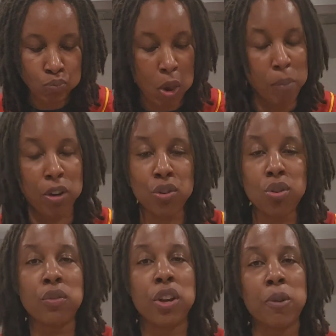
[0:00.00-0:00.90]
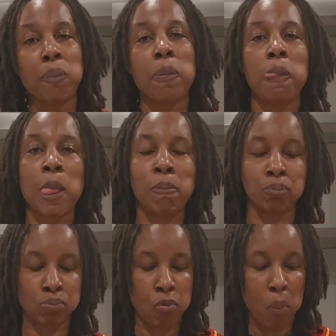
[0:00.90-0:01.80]
I'm not a huge fan
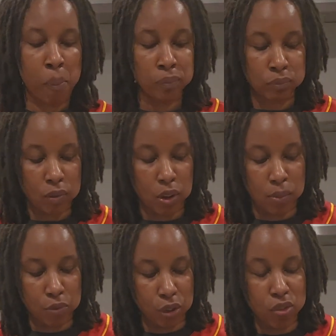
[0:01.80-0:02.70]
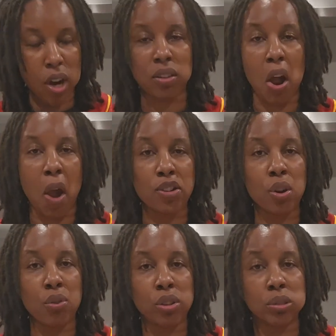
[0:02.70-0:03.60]
of chocolate ice
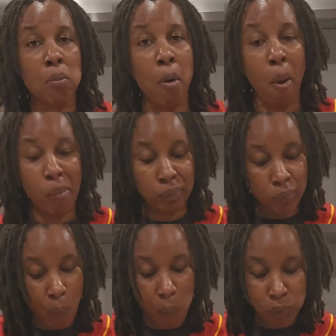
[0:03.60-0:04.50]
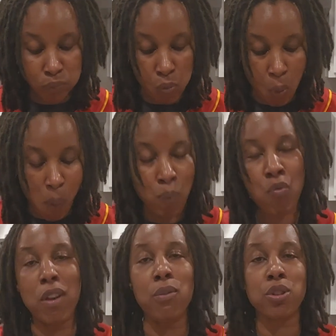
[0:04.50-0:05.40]
donuts, but
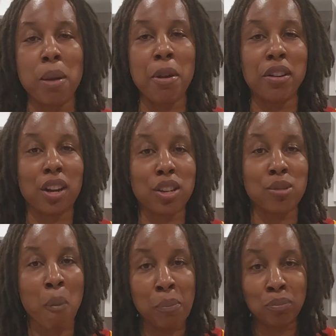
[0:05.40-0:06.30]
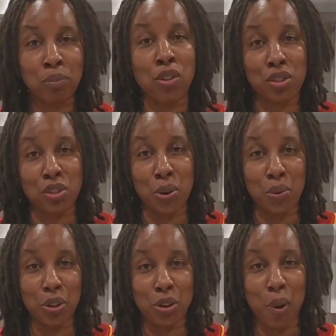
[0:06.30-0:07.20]
even being the case, this is still
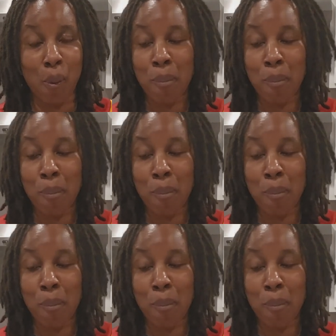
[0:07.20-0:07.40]
really good.